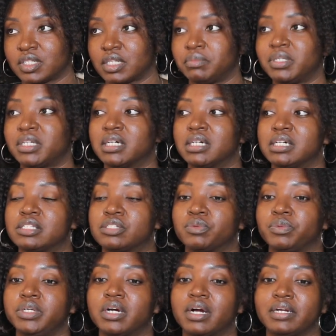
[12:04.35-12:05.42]
Because
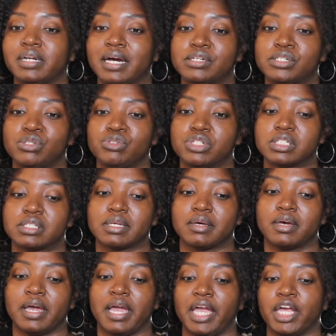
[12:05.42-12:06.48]
we are not to just
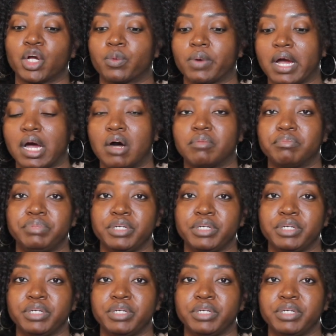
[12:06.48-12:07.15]
hang around,